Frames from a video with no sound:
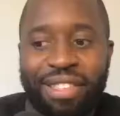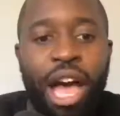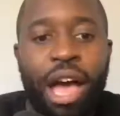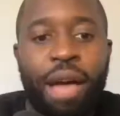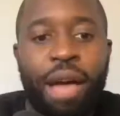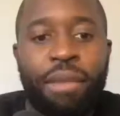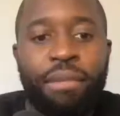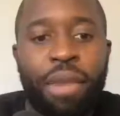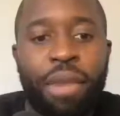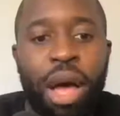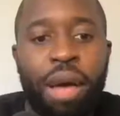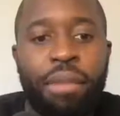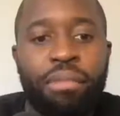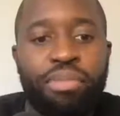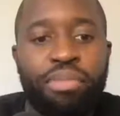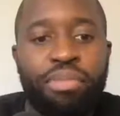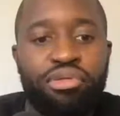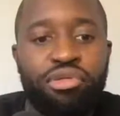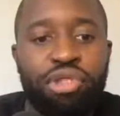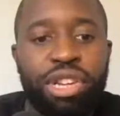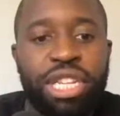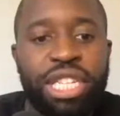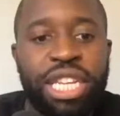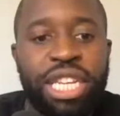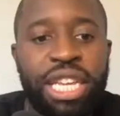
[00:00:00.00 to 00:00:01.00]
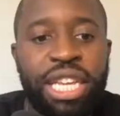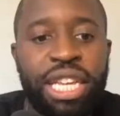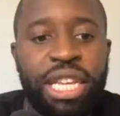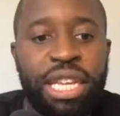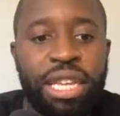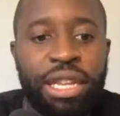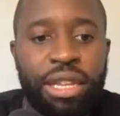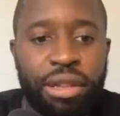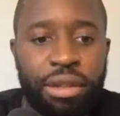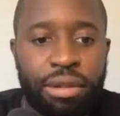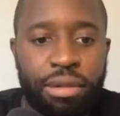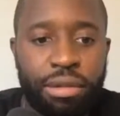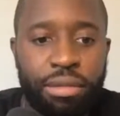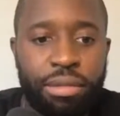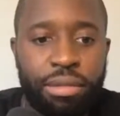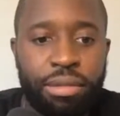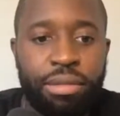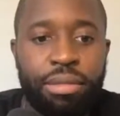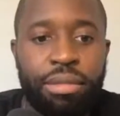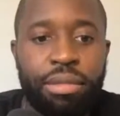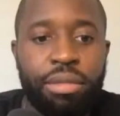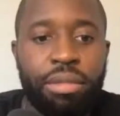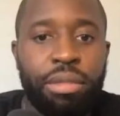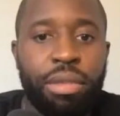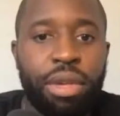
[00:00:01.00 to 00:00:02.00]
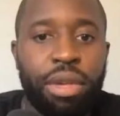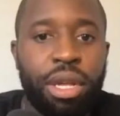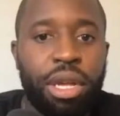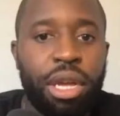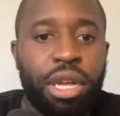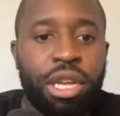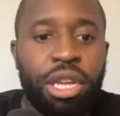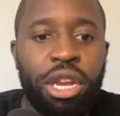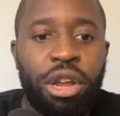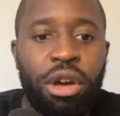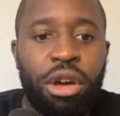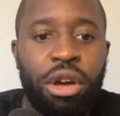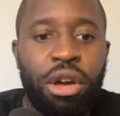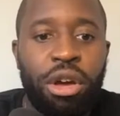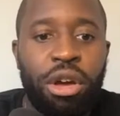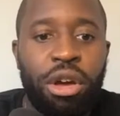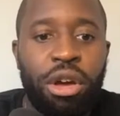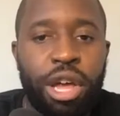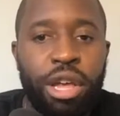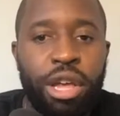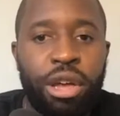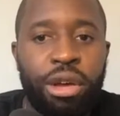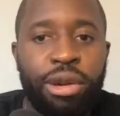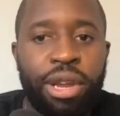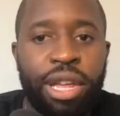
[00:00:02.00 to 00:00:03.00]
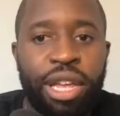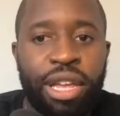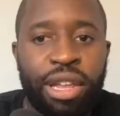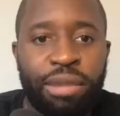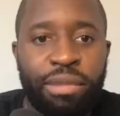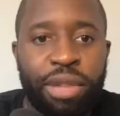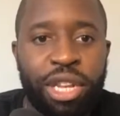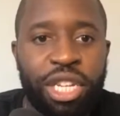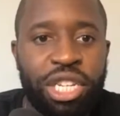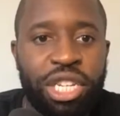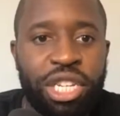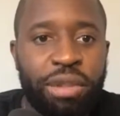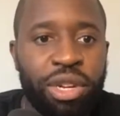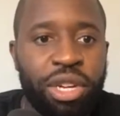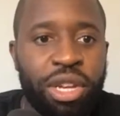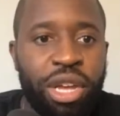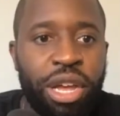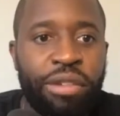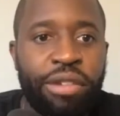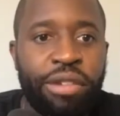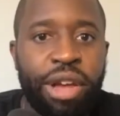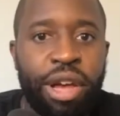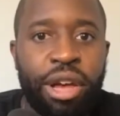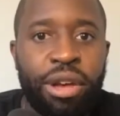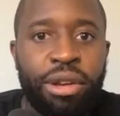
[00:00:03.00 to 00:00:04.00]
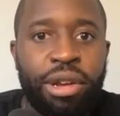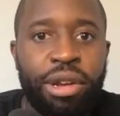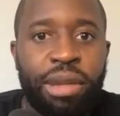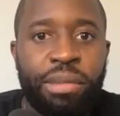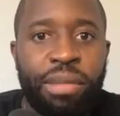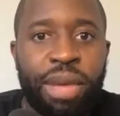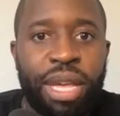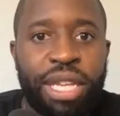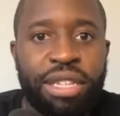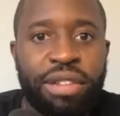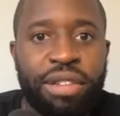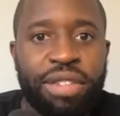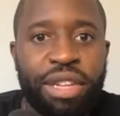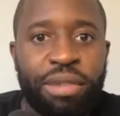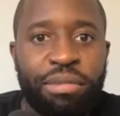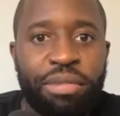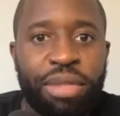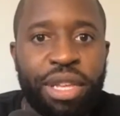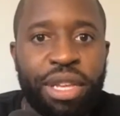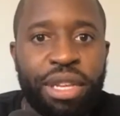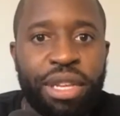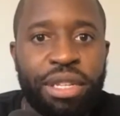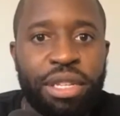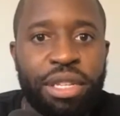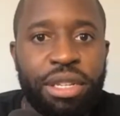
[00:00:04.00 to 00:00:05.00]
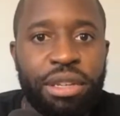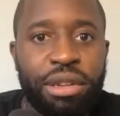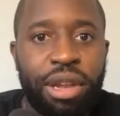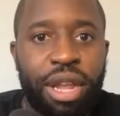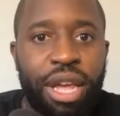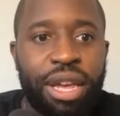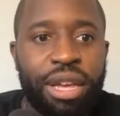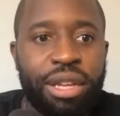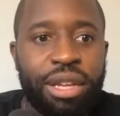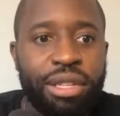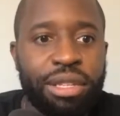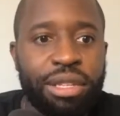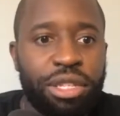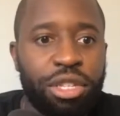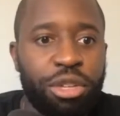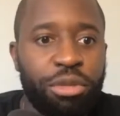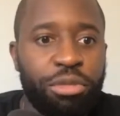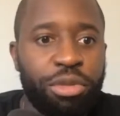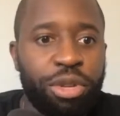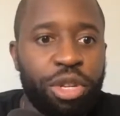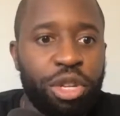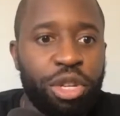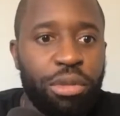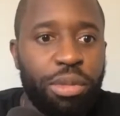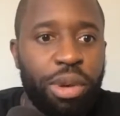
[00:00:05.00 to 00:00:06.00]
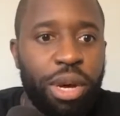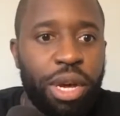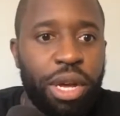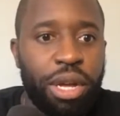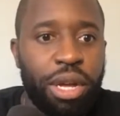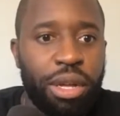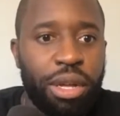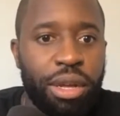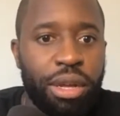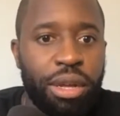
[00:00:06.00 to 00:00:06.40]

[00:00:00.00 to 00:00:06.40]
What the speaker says: I'm pretty, I only, let me check my diary. I only miss if something's like super duper.